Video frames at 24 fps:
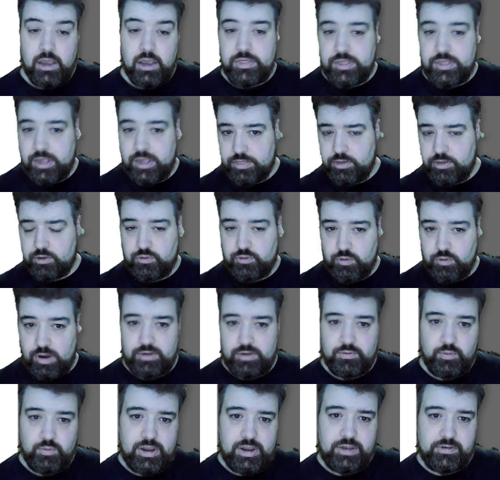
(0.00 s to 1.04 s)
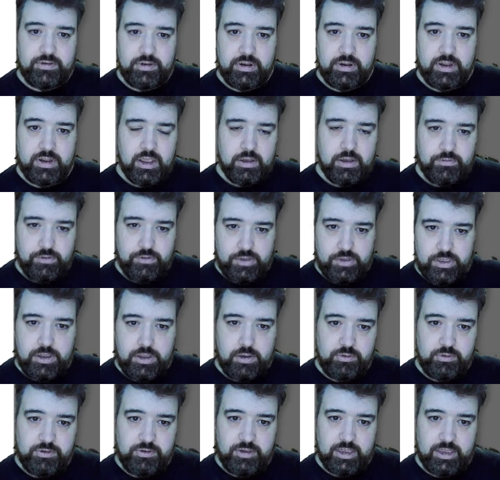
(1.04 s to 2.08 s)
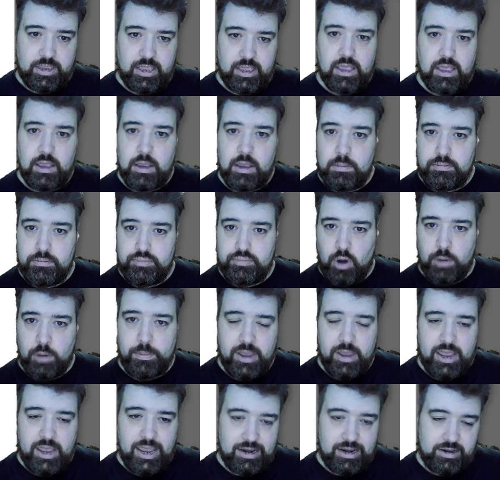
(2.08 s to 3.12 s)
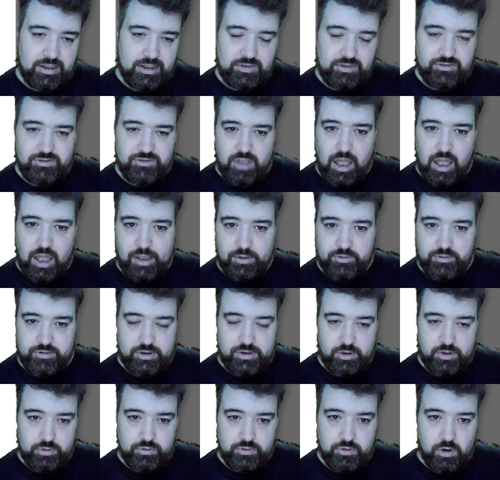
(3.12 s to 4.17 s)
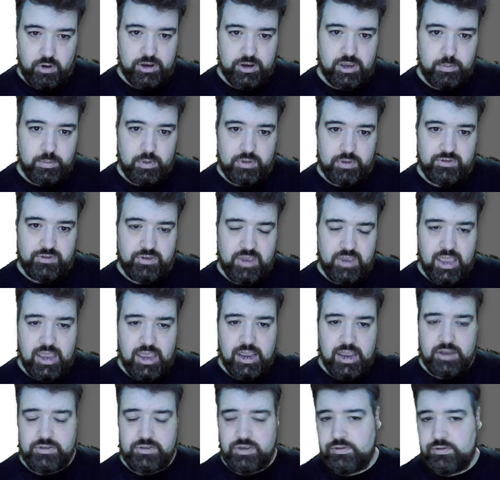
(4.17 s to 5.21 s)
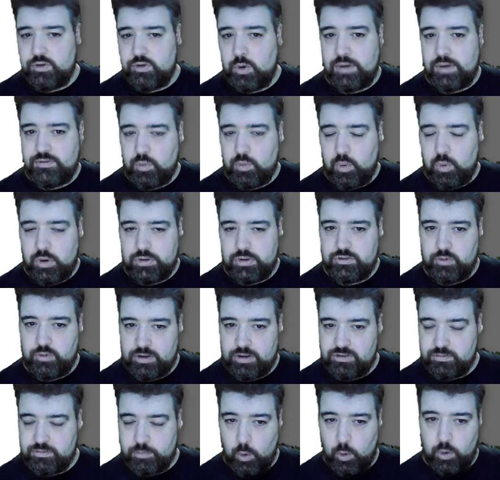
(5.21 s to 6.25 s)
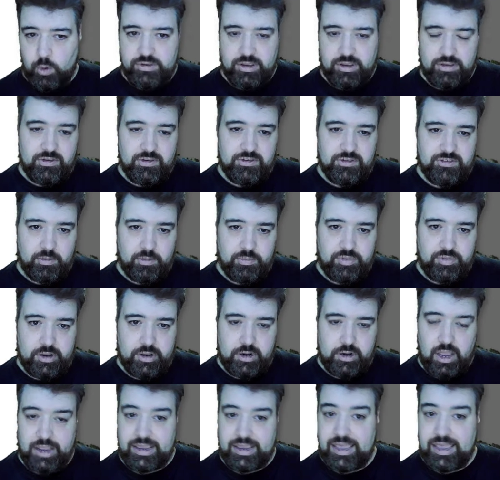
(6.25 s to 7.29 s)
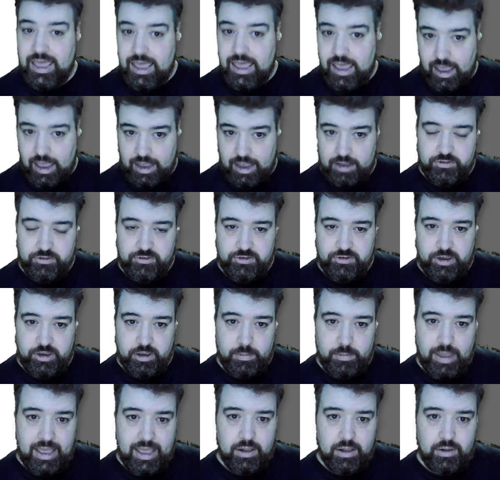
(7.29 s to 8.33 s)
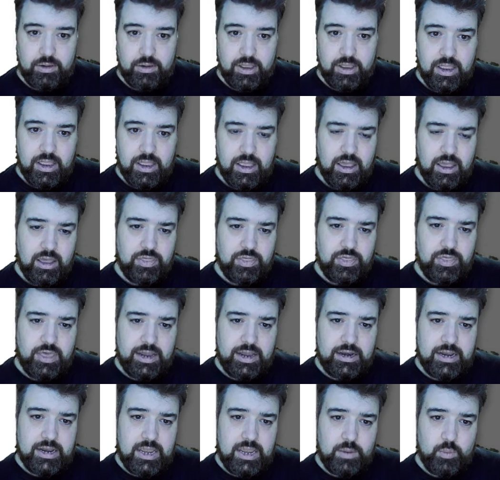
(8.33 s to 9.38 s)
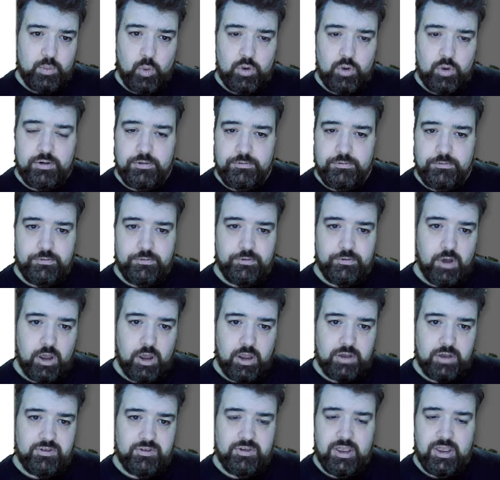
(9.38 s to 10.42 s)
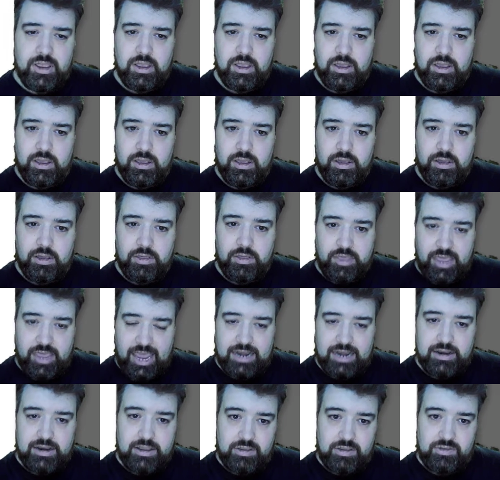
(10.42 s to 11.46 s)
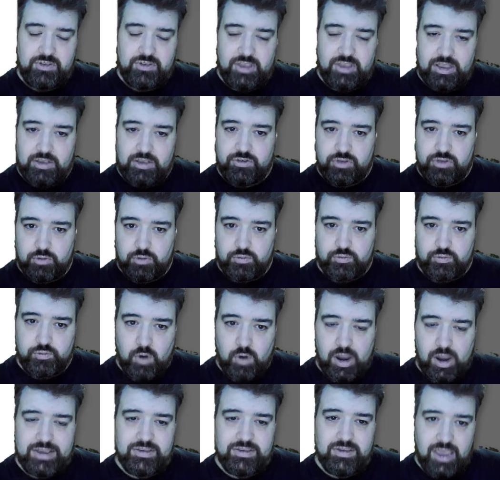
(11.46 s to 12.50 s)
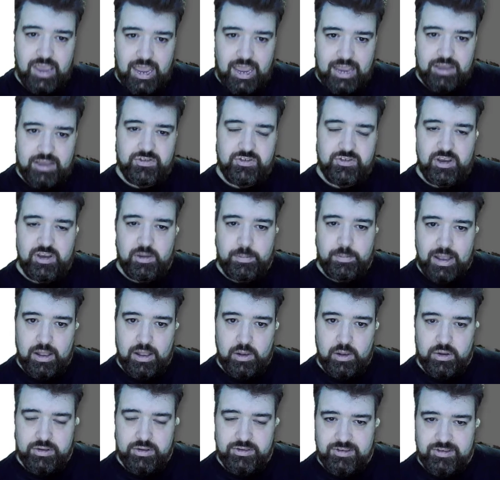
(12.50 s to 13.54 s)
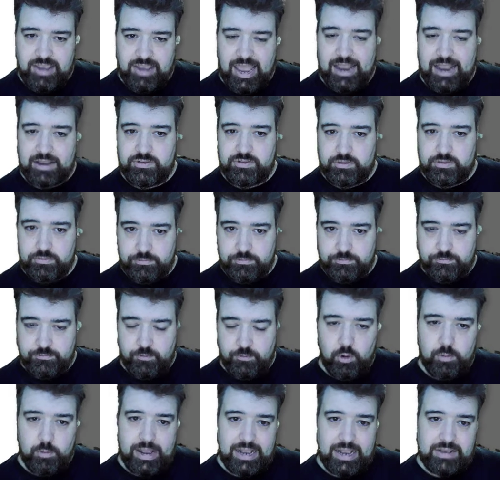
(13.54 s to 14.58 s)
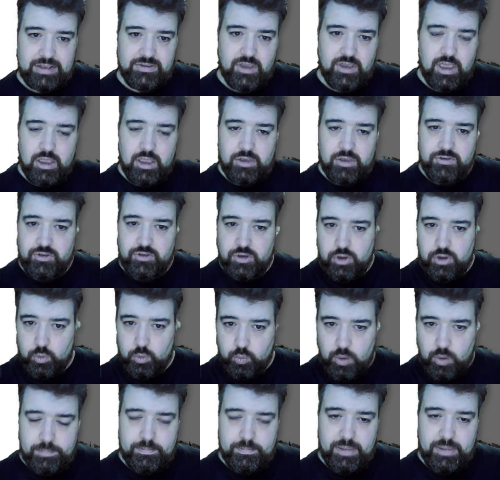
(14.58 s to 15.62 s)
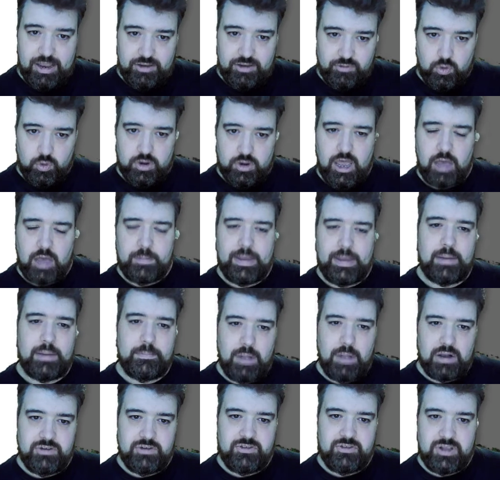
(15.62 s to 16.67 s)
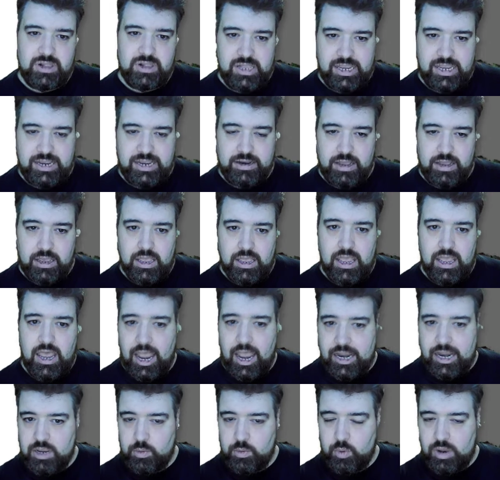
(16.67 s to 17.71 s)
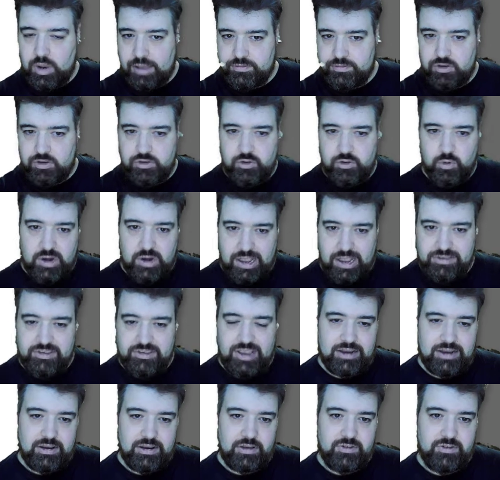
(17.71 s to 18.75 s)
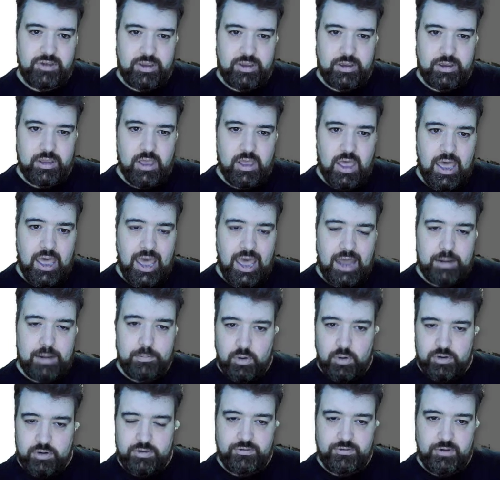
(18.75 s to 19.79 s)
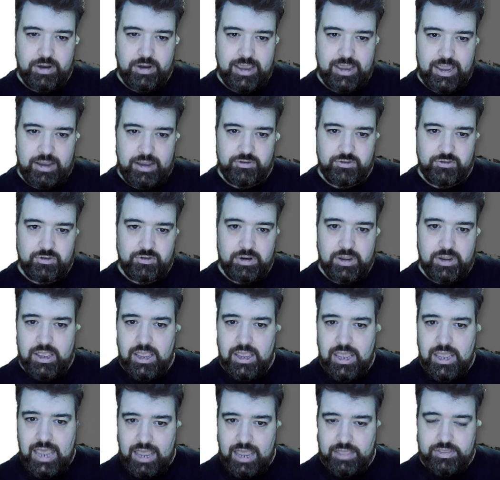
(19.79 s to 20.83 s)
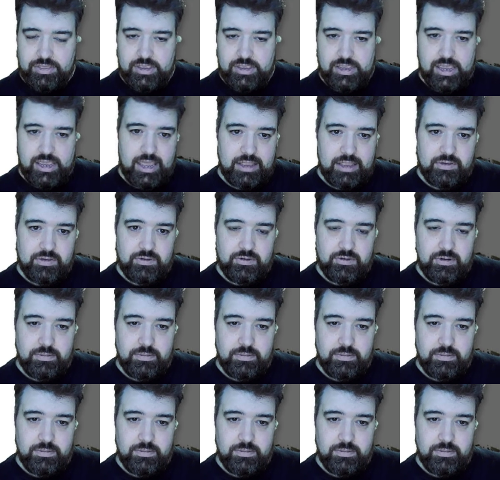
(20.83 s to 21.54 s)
The other great reason for using proper heading styles in your documents is if you ever want to export it to something like HTML, then it will convert the headings into the right HTML tags and format, so your web page will come out much cleaner and you will have to do less editing and modification at the end.